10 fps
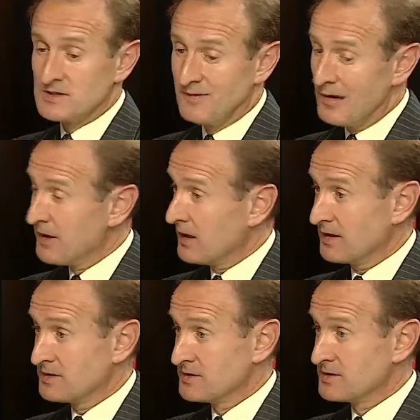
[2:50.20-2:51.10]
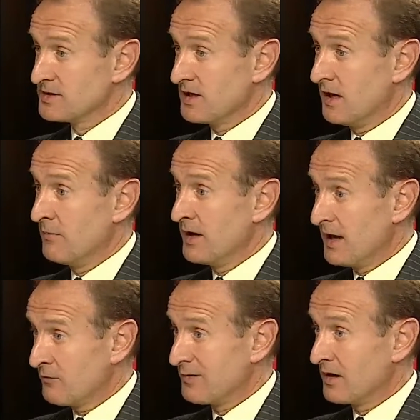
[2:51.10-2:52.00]
very big collectors in
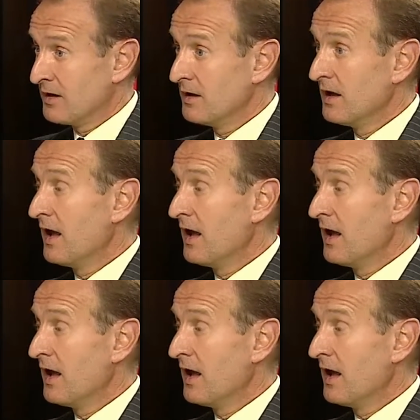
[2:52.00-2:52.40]
Africa,